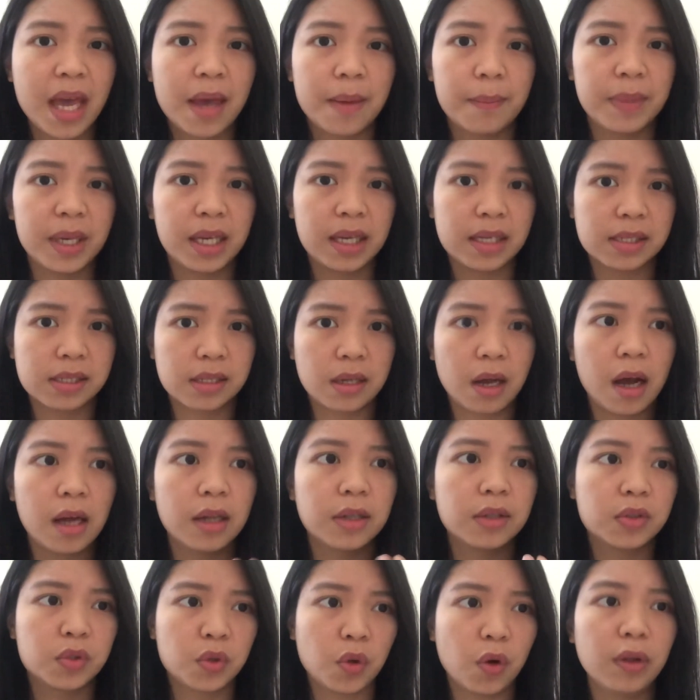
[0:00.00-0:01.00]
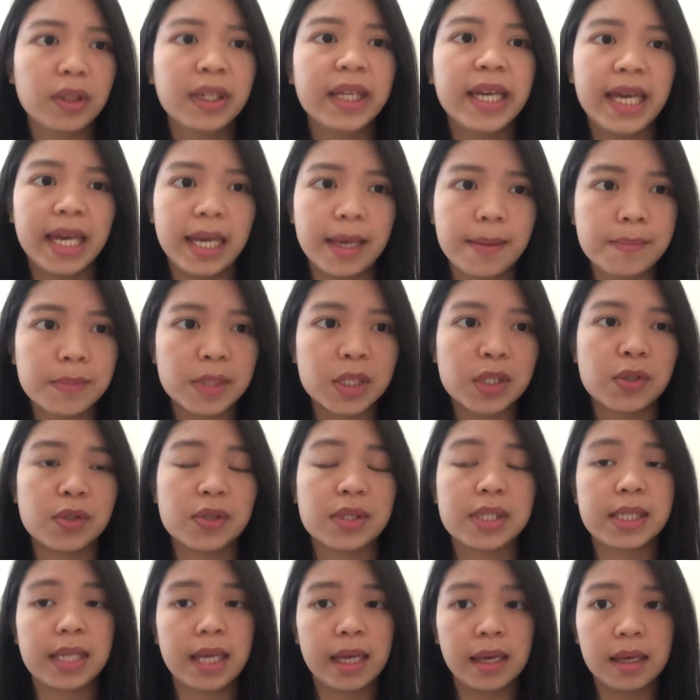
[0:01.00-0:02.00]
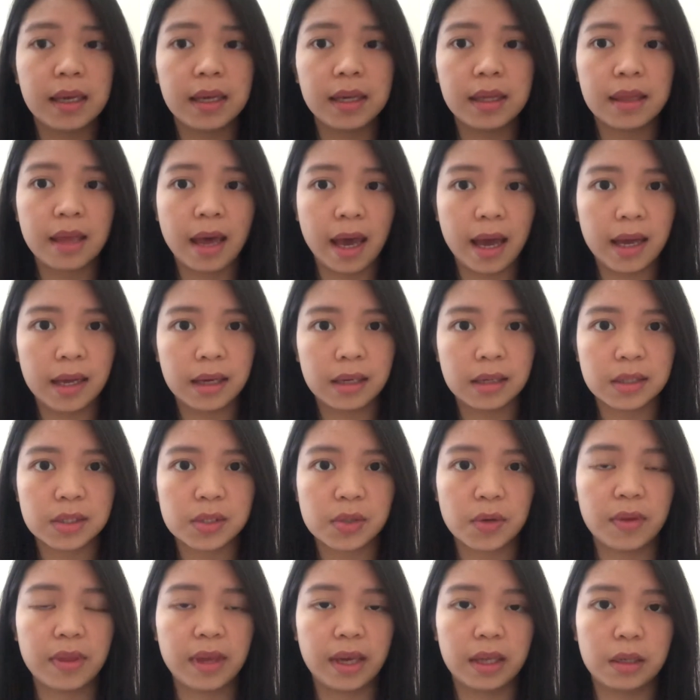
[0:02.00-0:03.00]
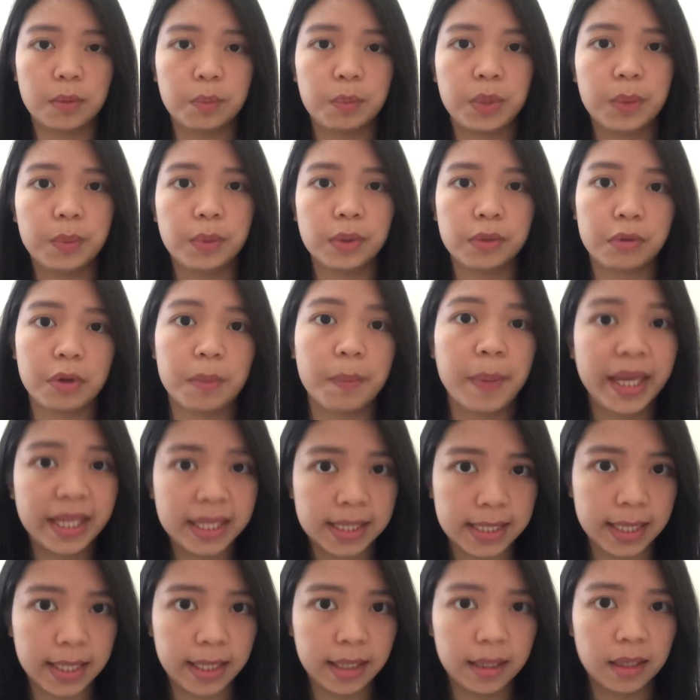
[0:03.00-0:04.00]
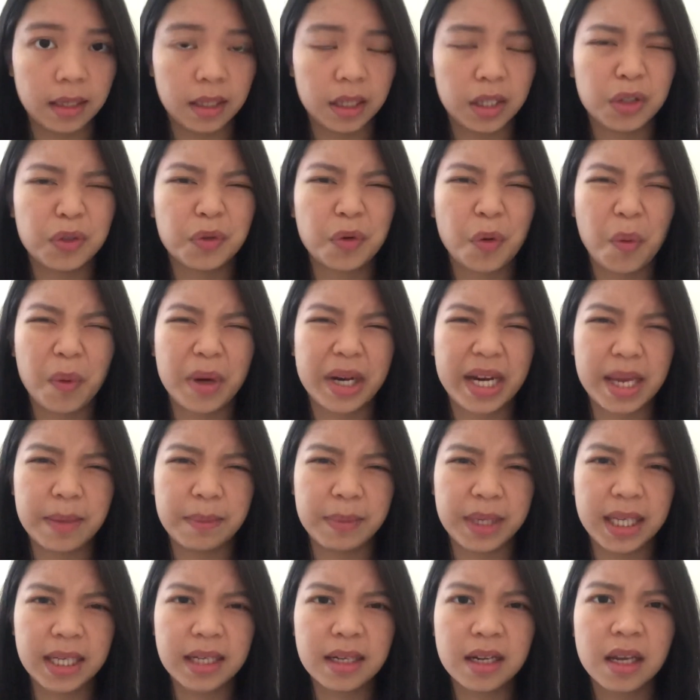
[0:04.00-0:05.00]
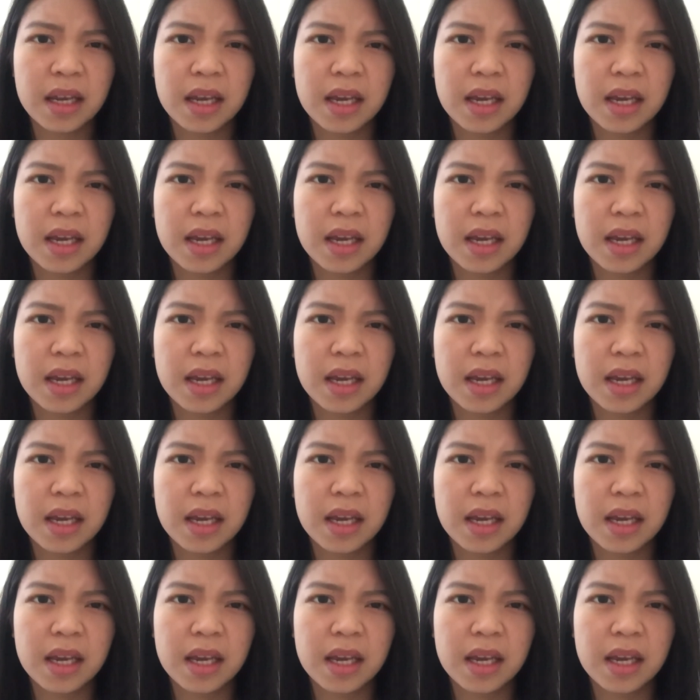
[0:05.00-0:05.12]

Because God told him to say that so that the people repented. You know what I mean?